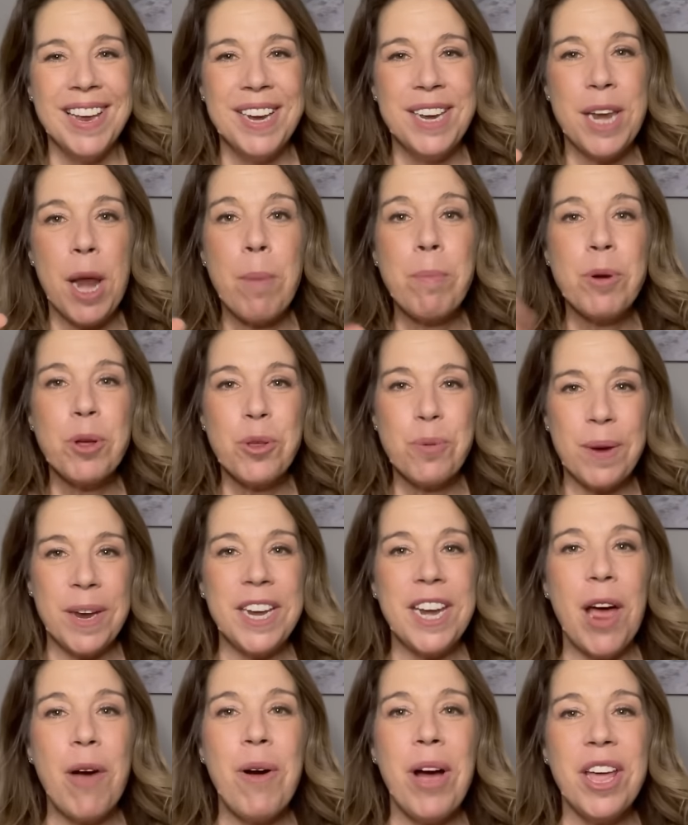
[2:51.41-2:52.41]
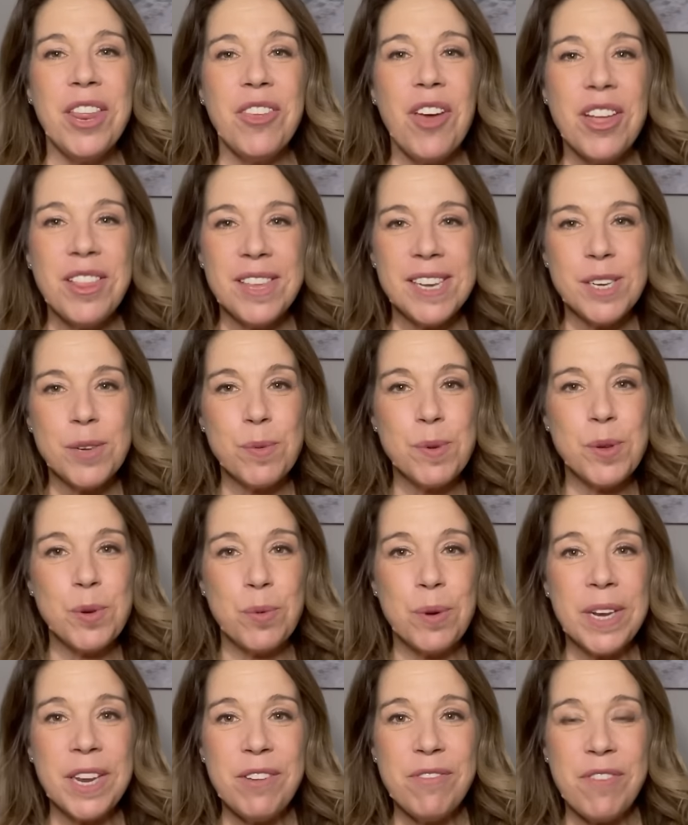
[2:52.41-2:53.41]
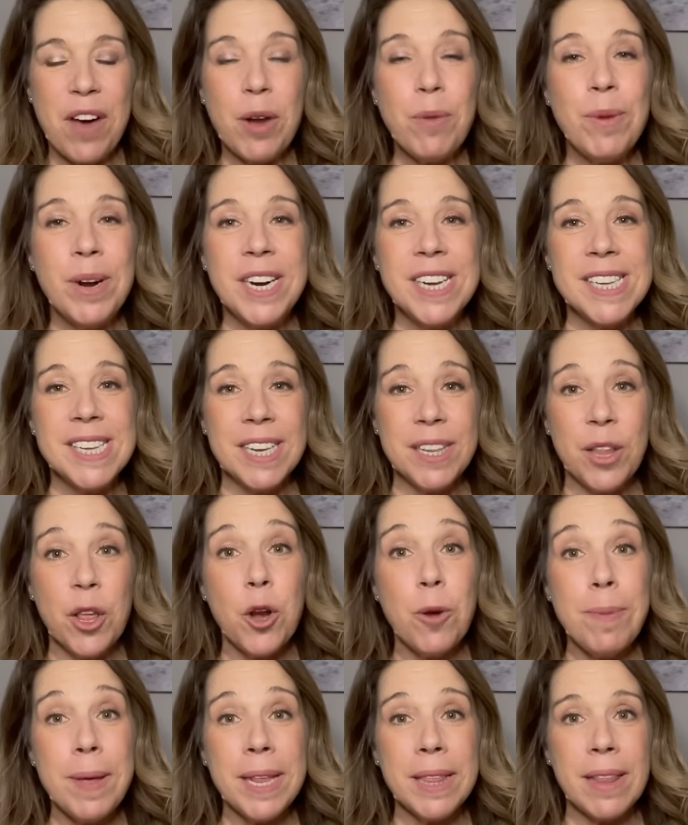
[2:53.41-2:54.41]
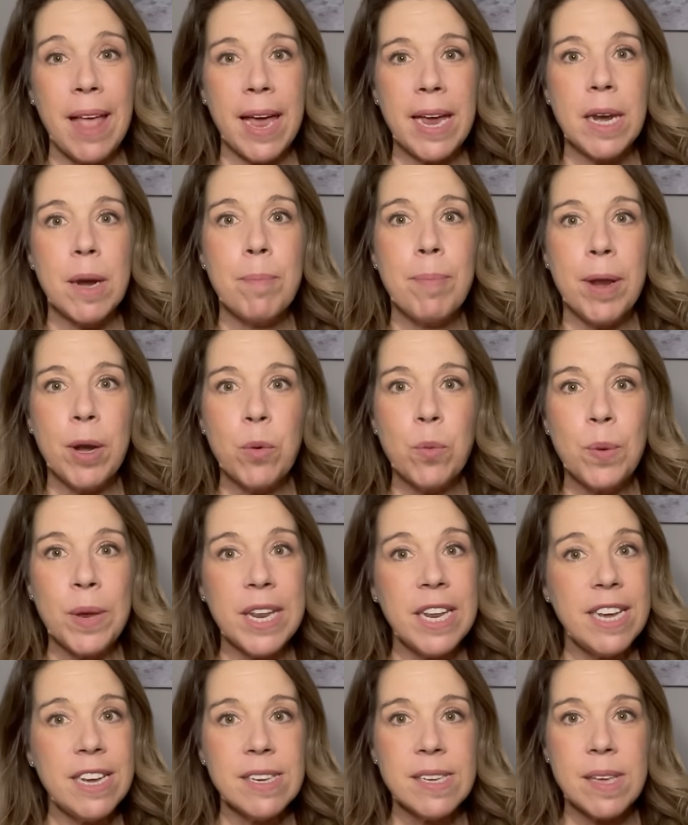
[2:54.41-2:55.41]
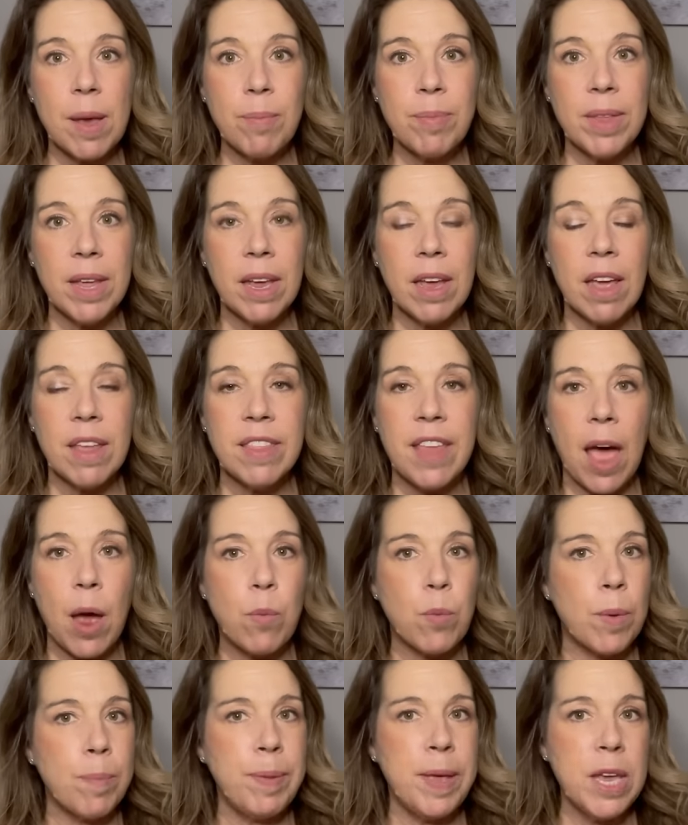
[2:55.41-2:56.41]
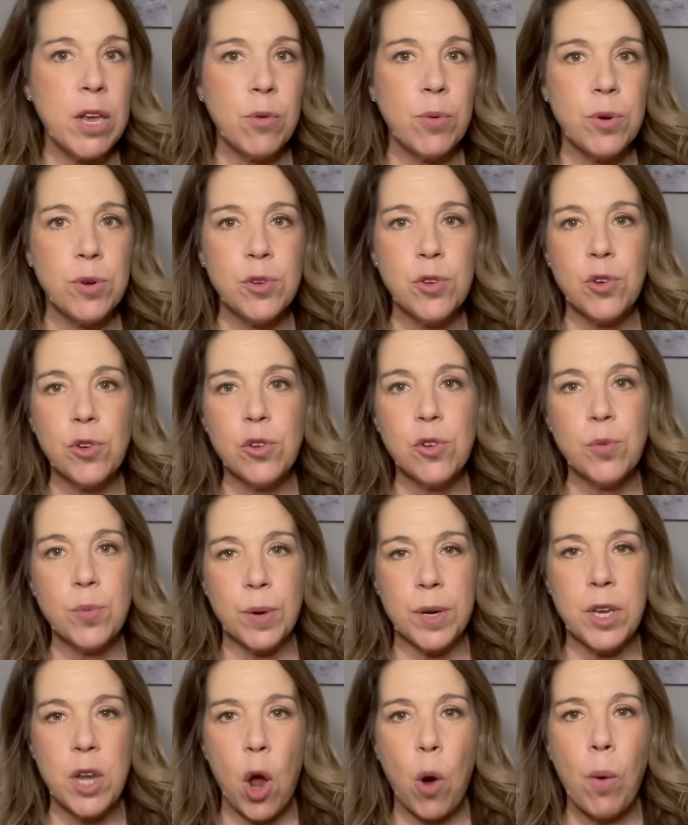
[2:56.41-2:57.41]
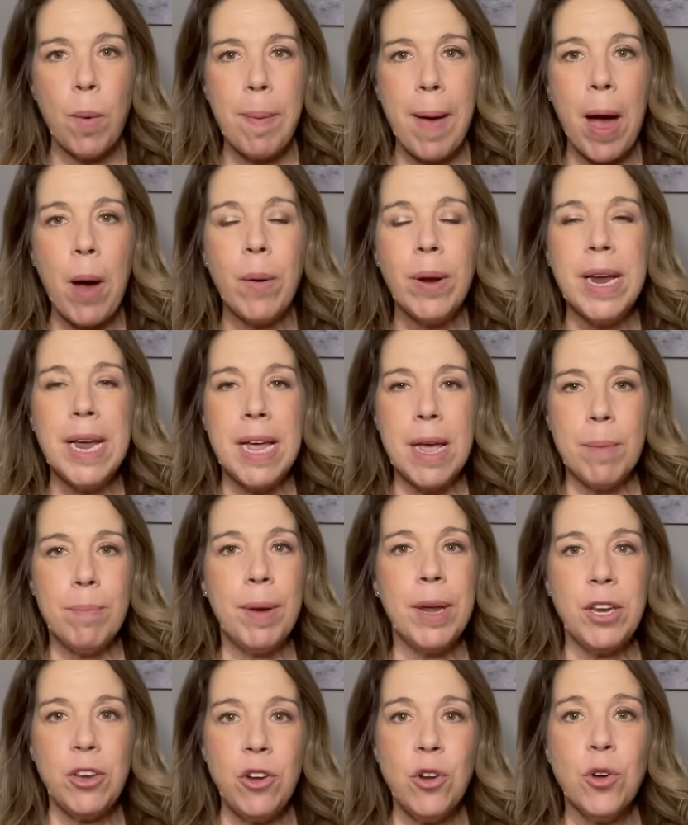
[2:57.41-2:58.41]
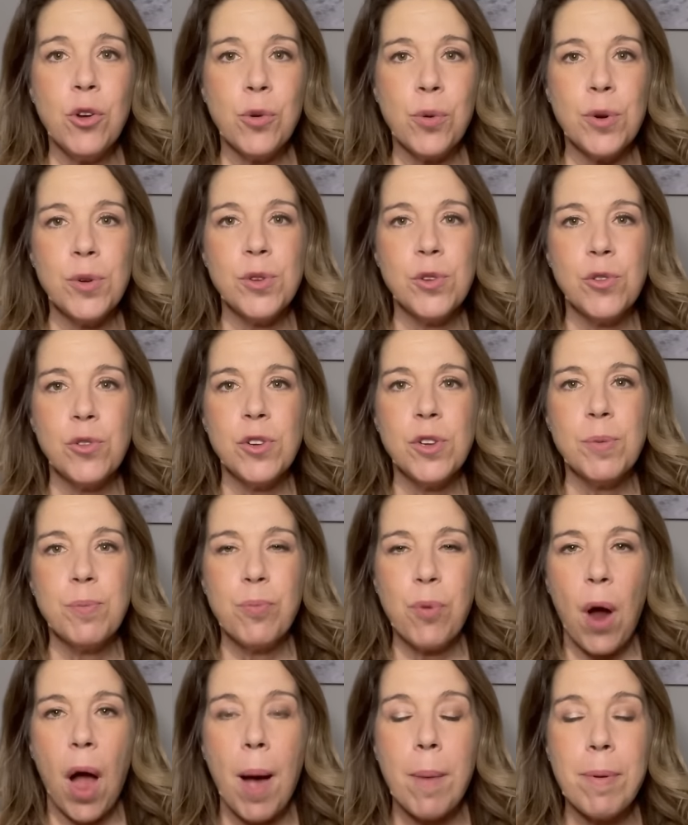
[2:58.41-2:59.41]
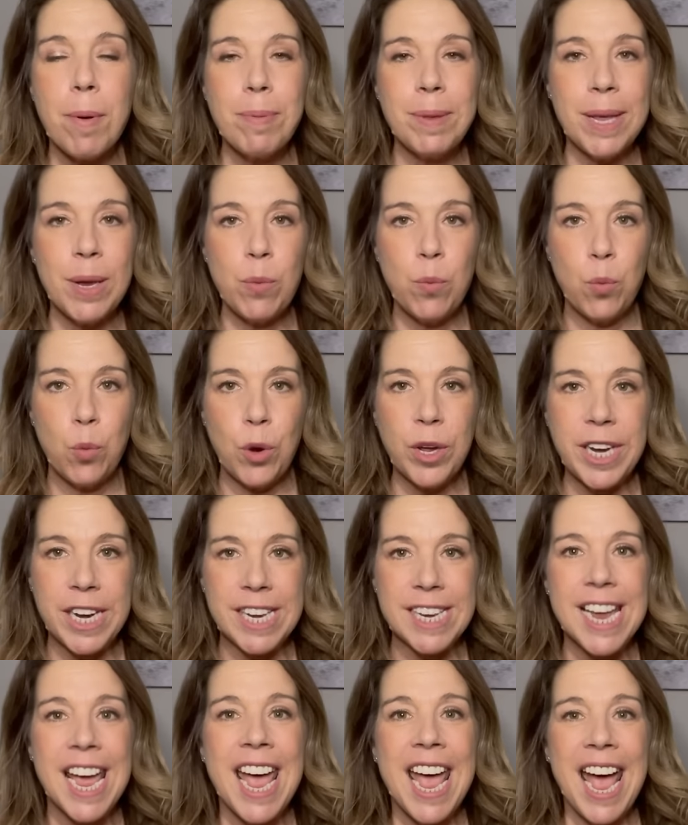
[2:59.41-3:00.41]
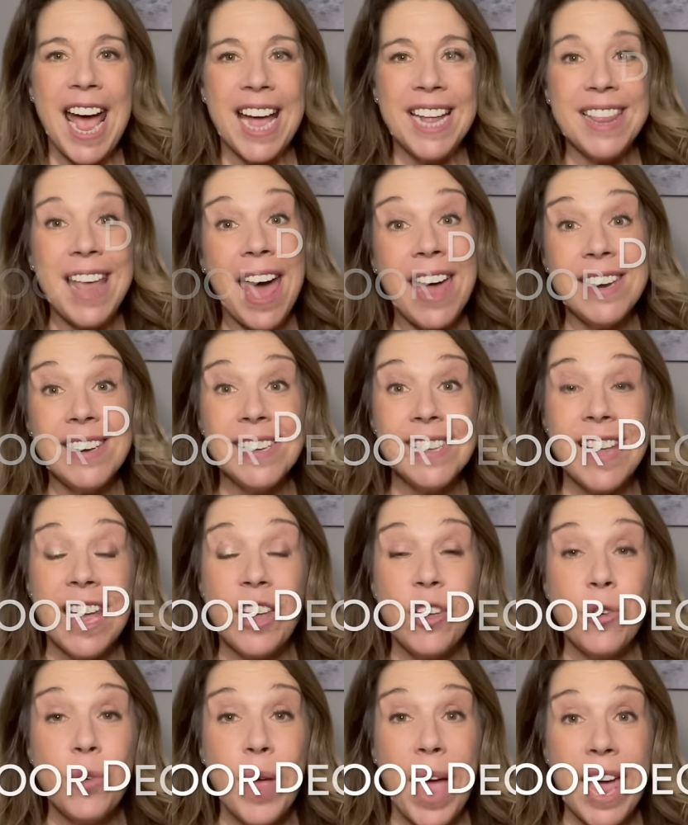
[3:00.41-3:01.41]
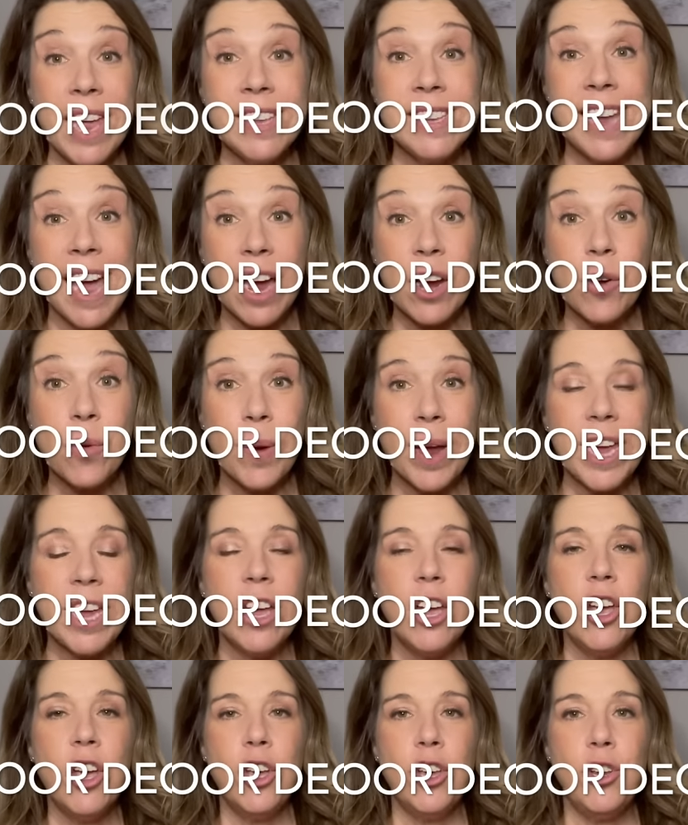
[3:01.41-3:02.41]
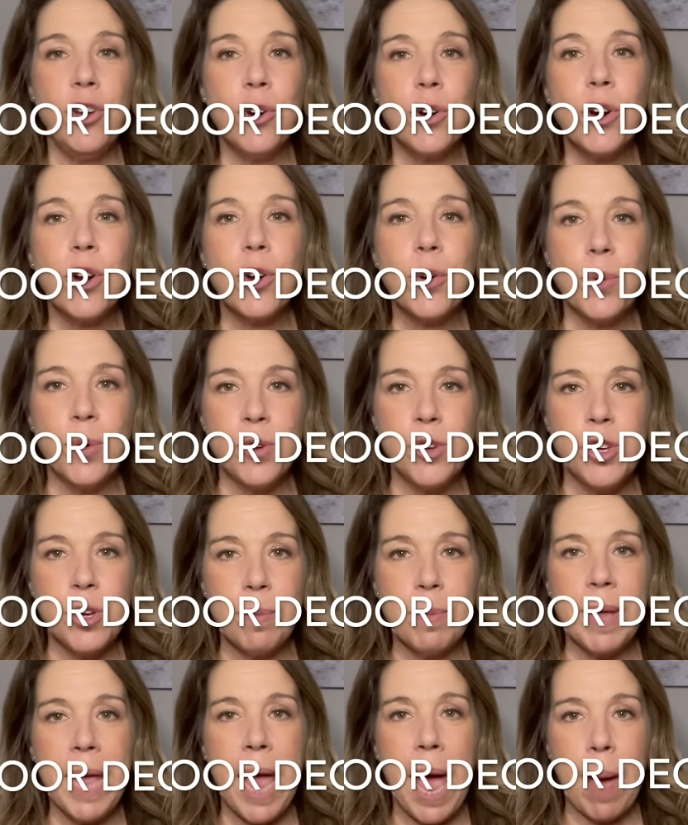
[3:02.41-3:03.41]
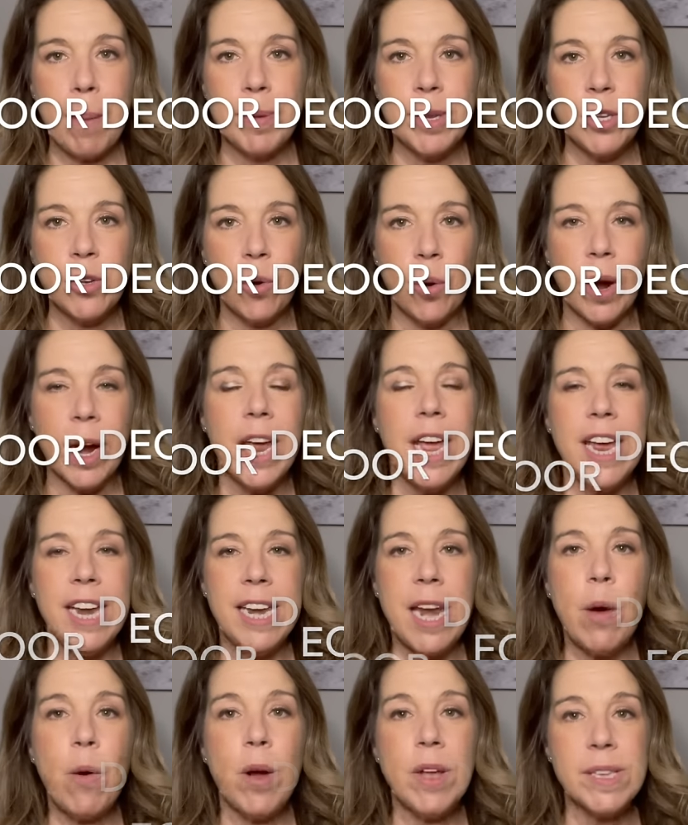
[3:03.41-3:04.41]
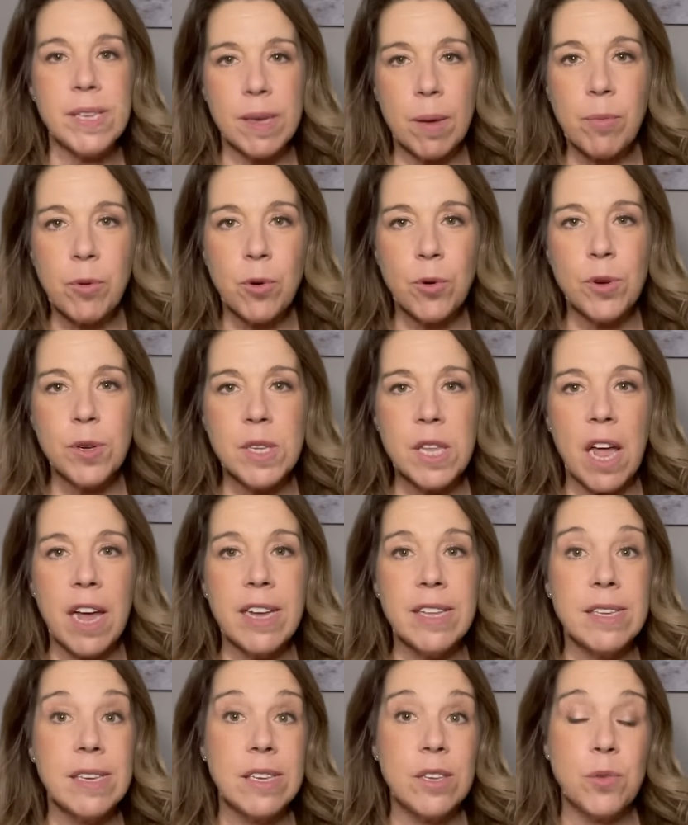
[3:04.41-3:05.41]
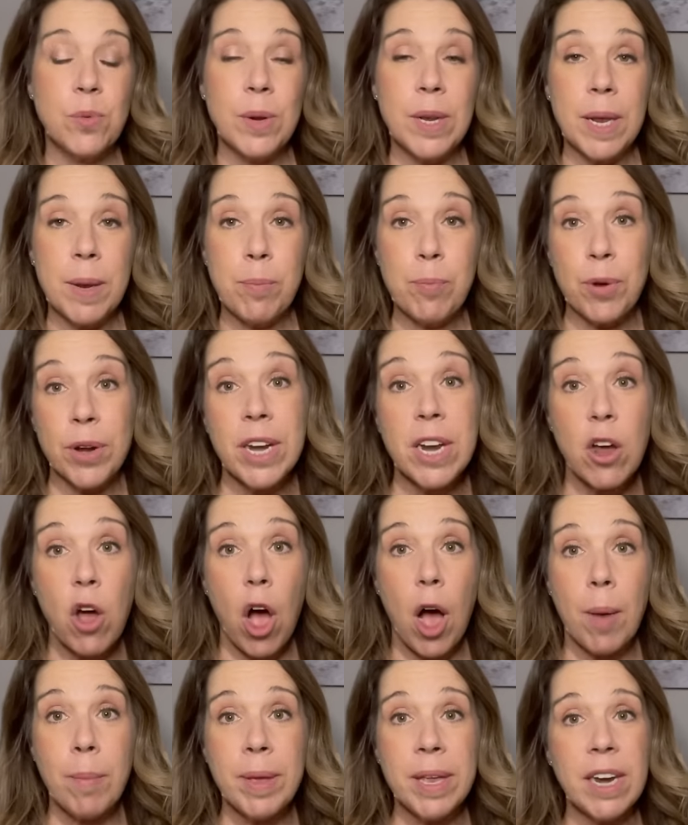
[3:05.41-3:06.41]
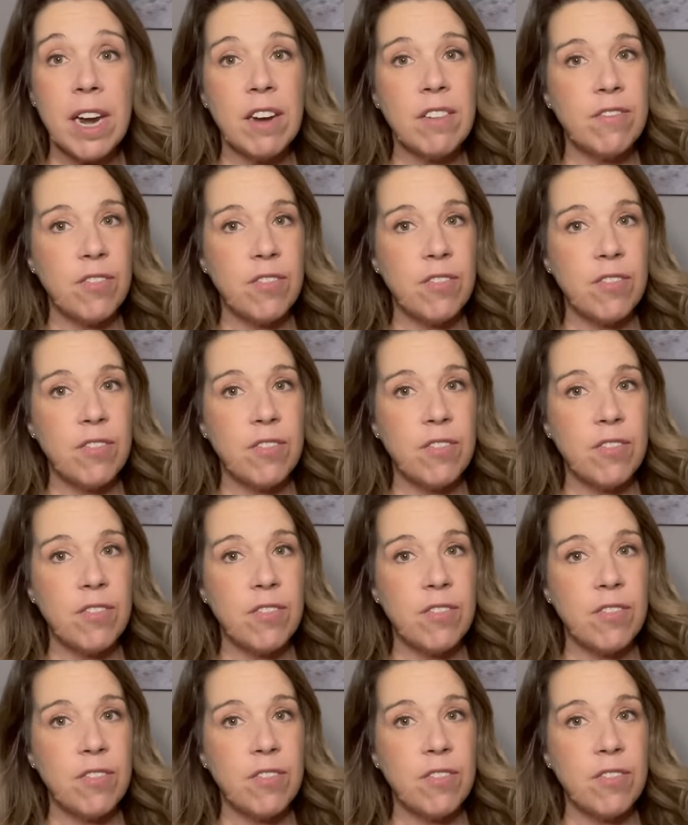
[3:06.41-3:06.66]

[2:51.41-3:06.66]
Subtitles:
Number three. Now, I thought this was a really fun one. It's a little bit light, but it really is something that repeat cruisers would know about, but new cruisers probably wouldn't. And that is that you can decorate your cruise ship cabin door. Now, on some cruise lines, it's really pretty common and